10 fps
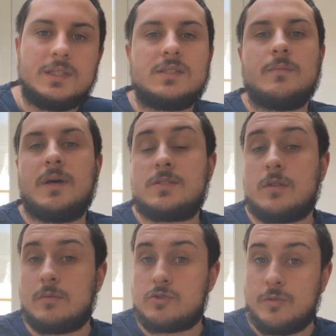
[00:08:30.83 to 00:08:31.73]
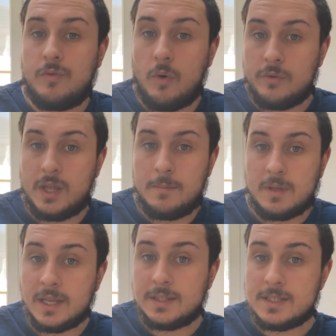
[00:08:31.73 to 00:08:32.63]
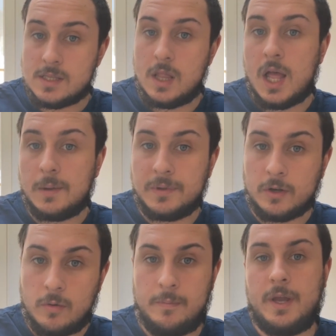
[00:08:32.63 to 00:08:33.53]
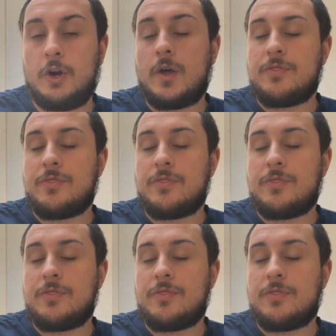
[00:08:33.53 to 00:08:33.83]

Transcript: is the best solution for them and easily help them compare.